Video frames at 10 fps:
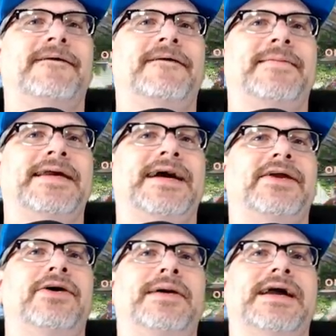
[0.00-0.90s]
oh my god.
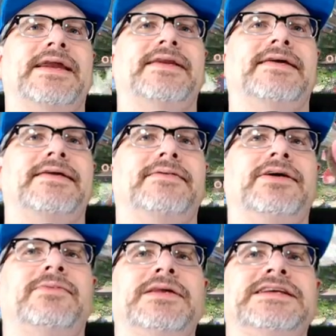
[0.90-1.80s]
Oh my god.
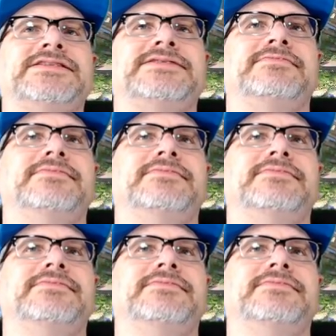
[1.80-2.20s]
Oh, please.